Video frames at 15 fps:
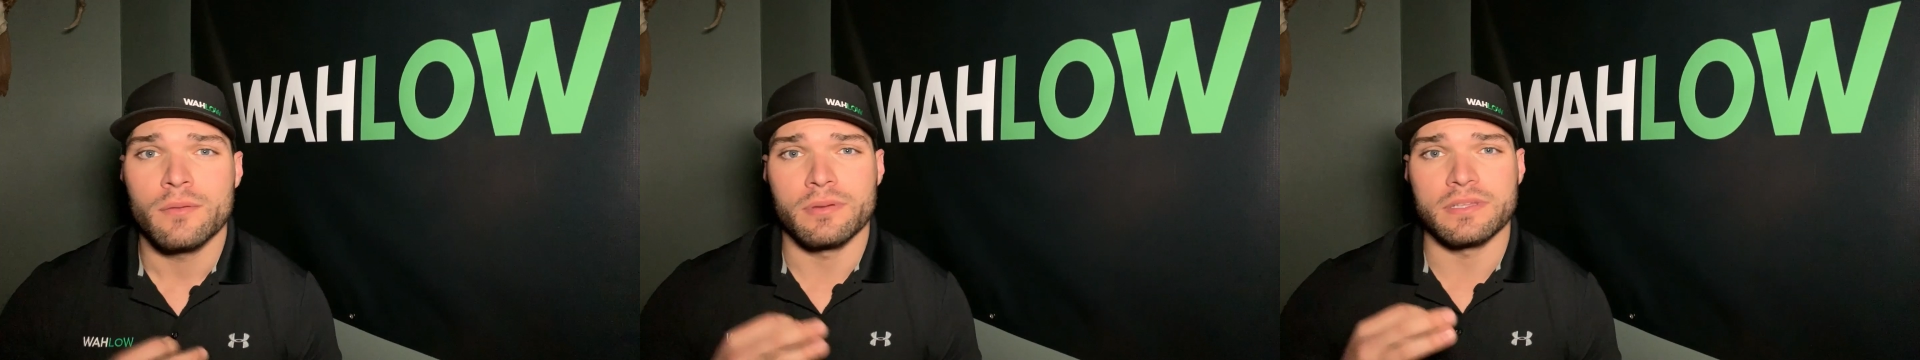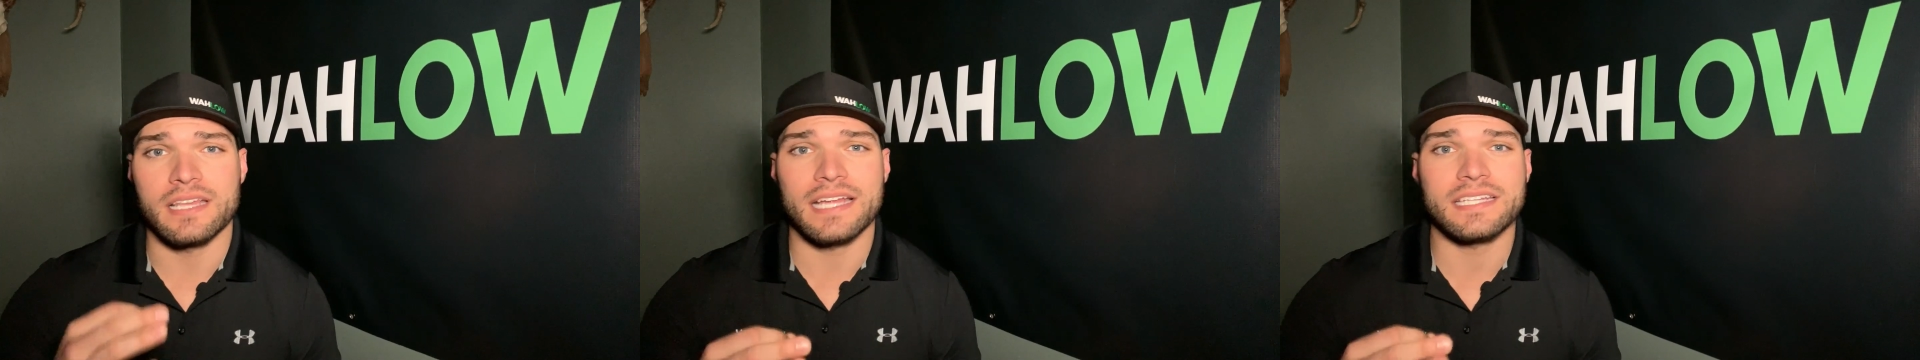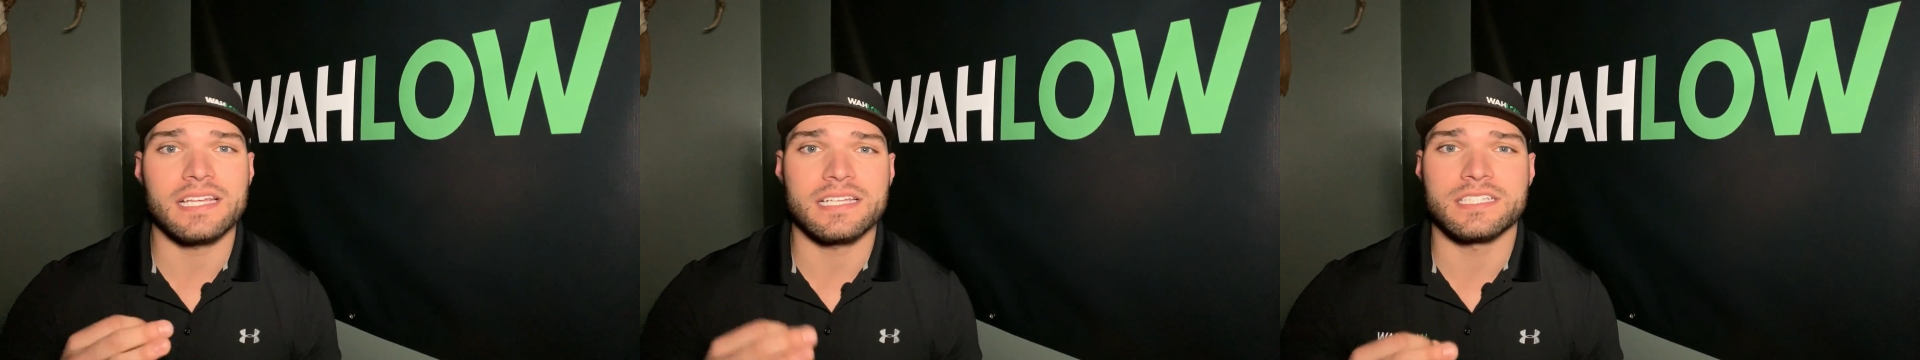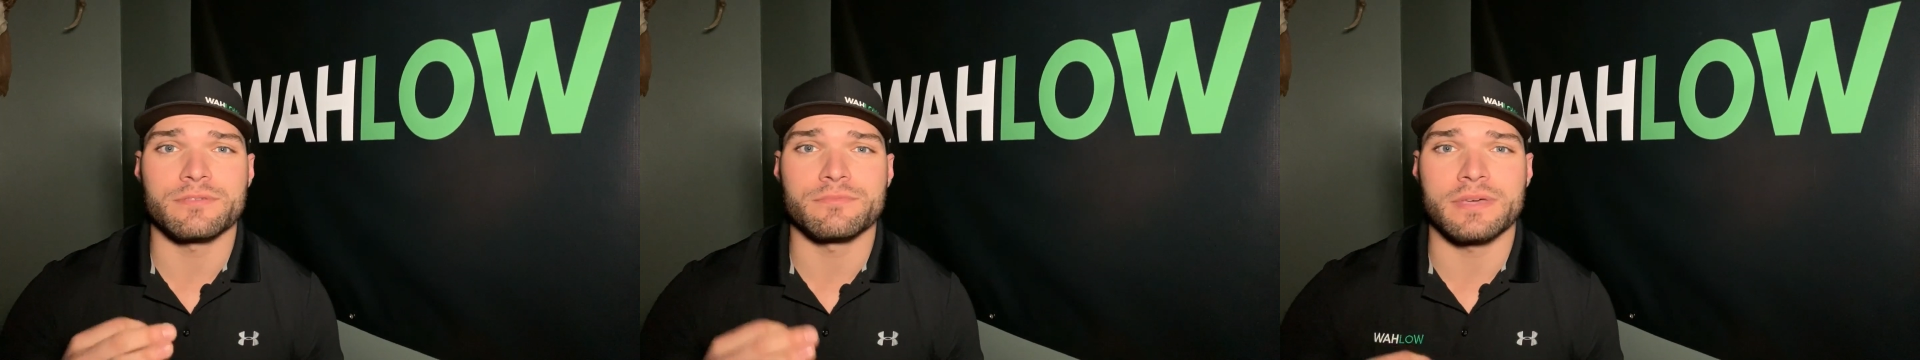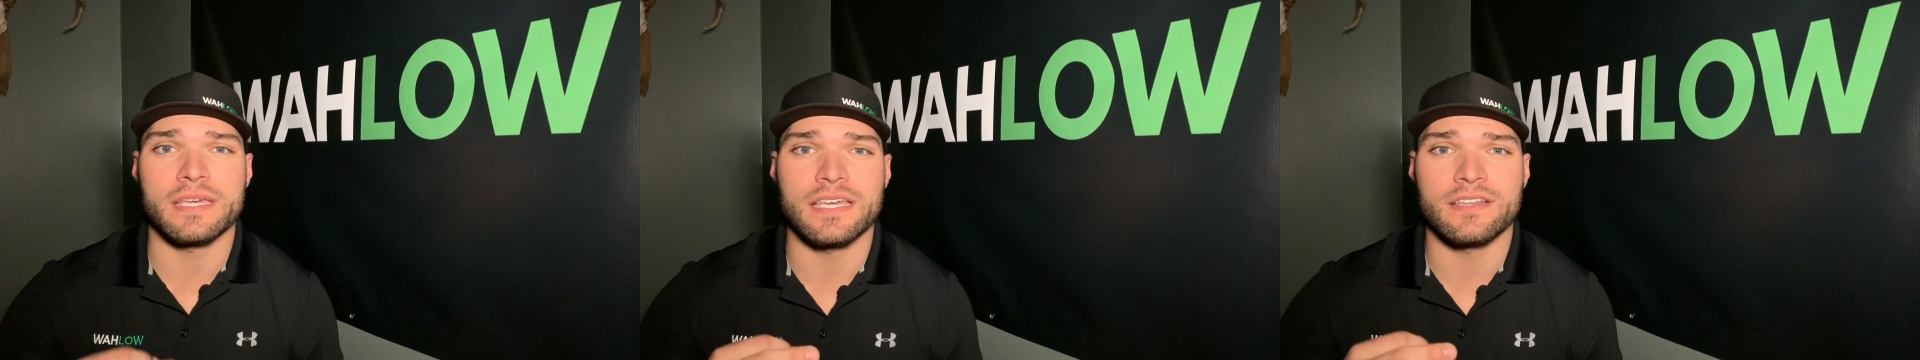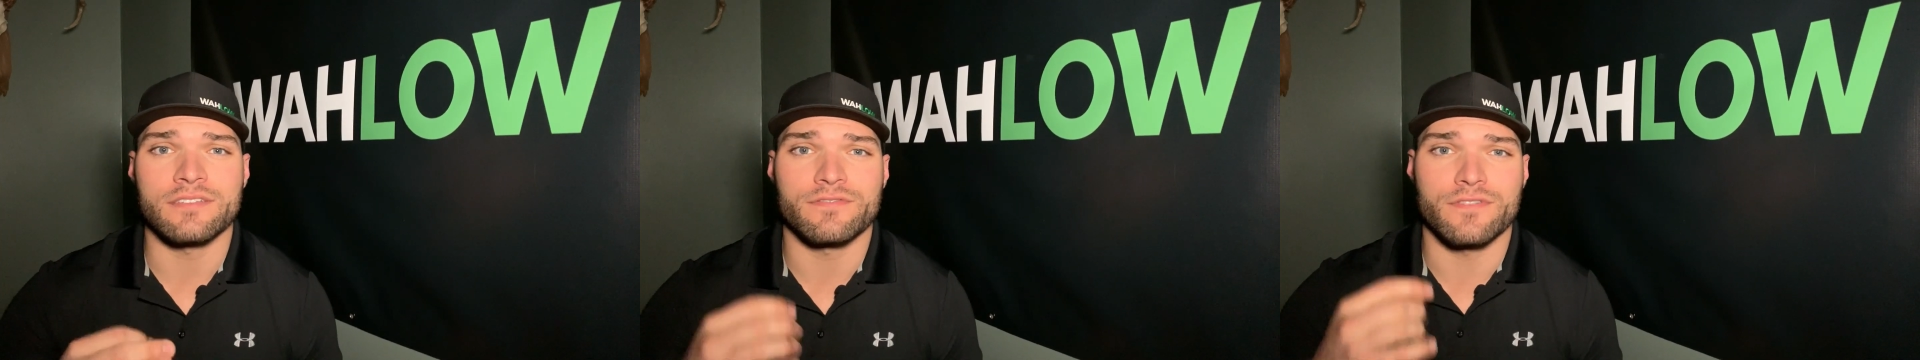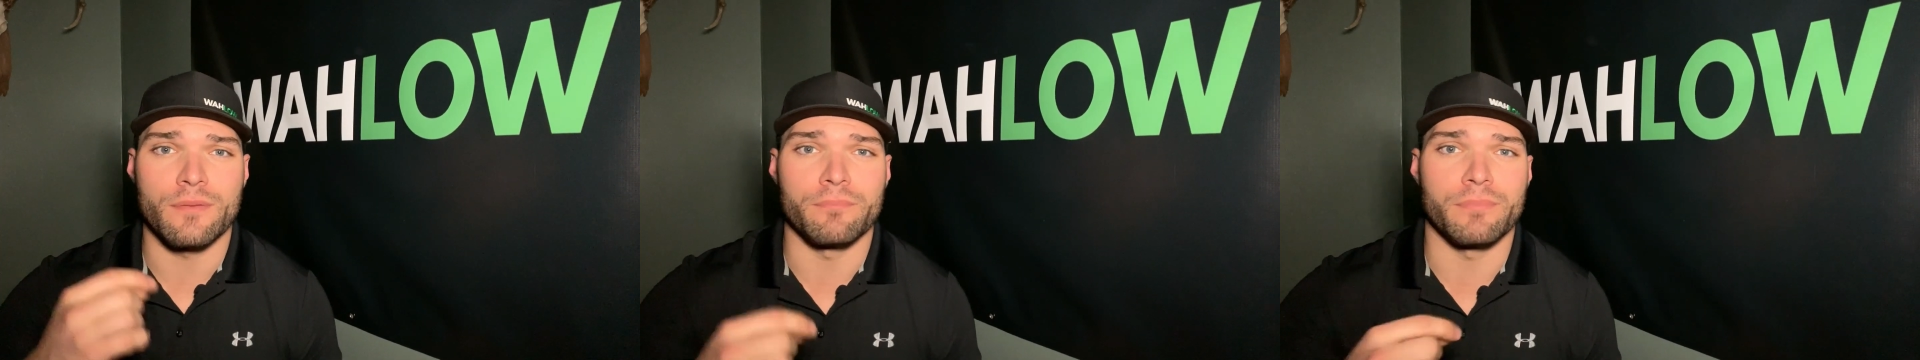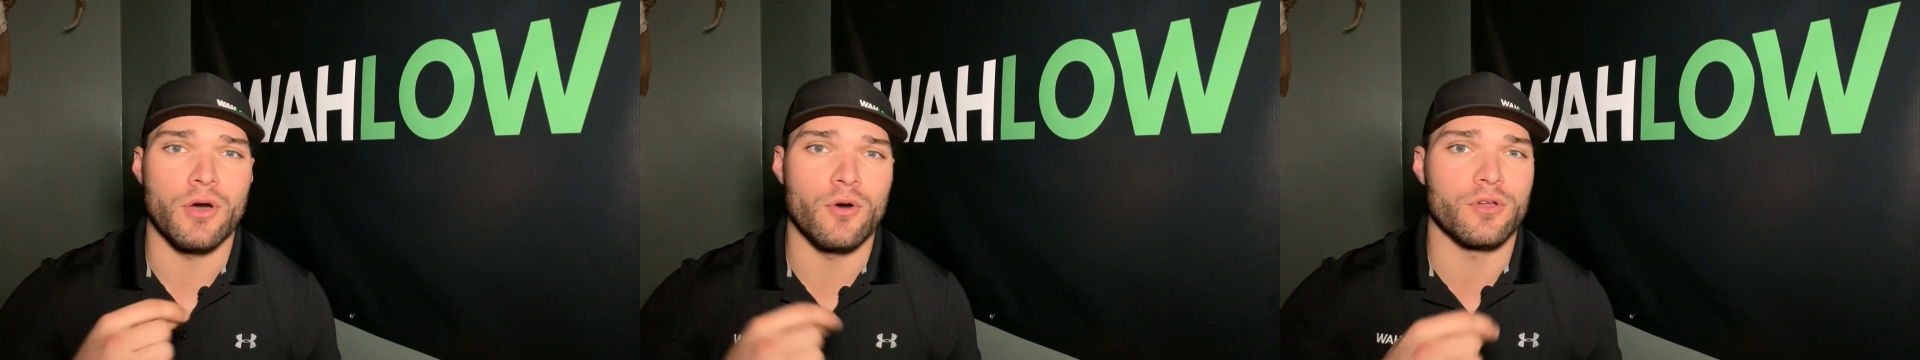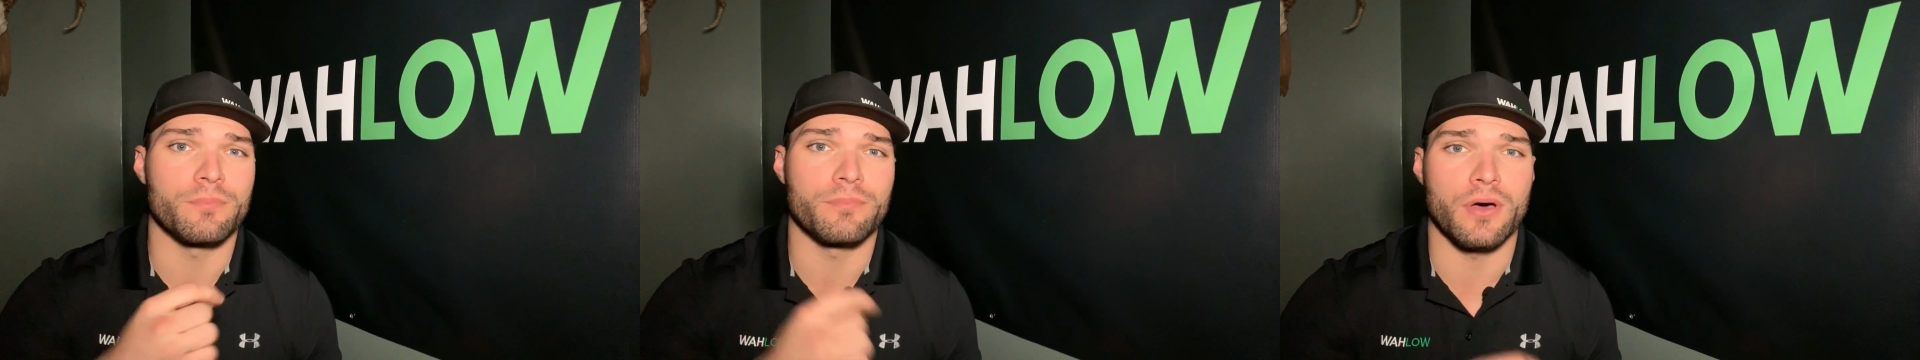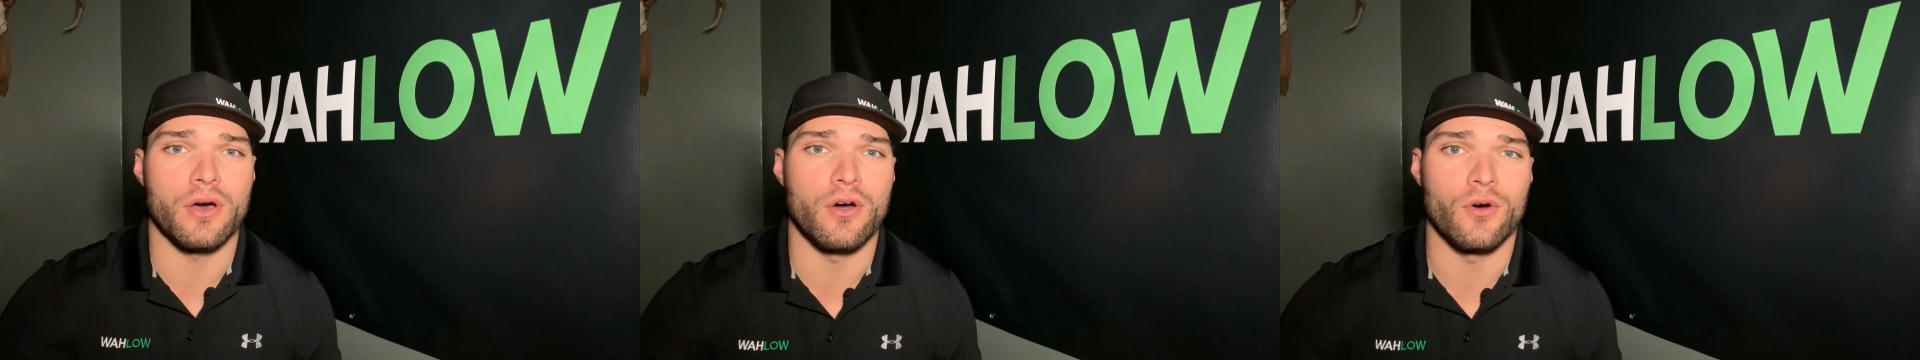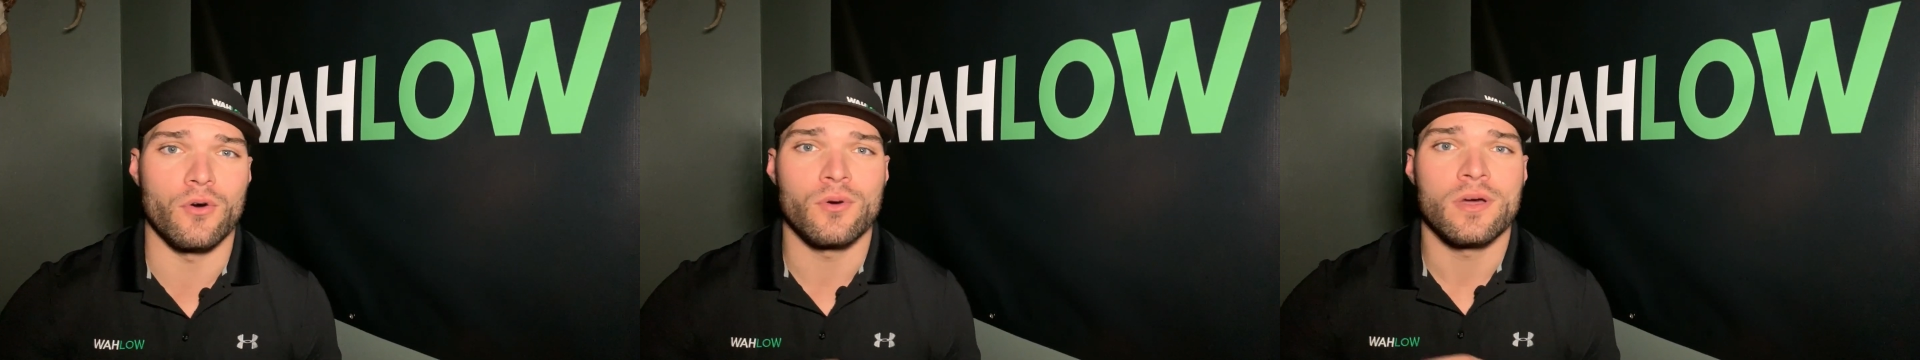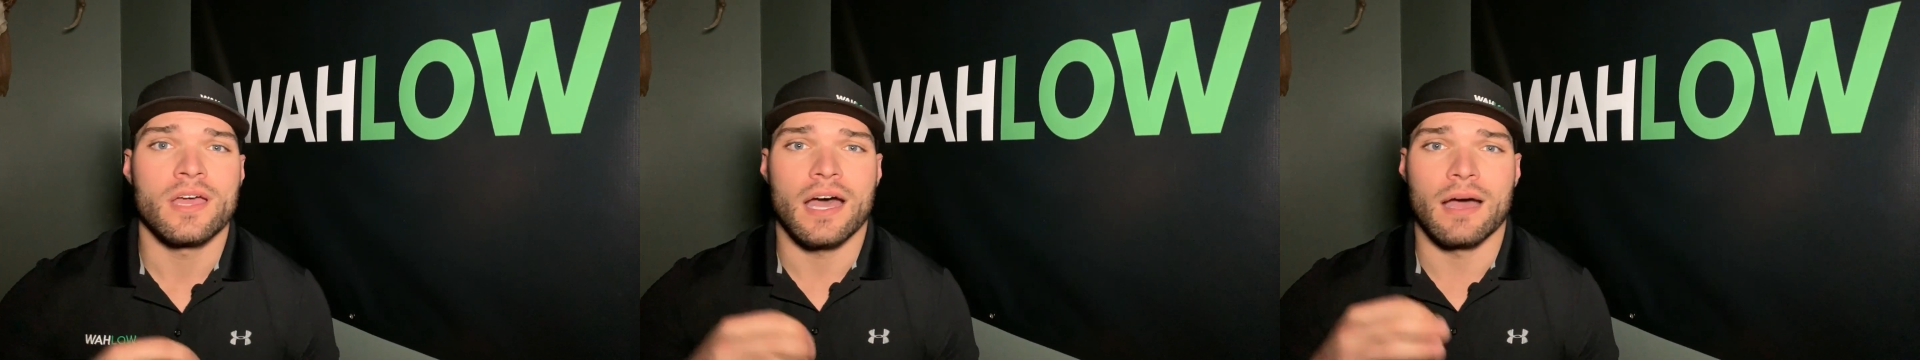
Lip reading: but that doesn't mean from bow to bow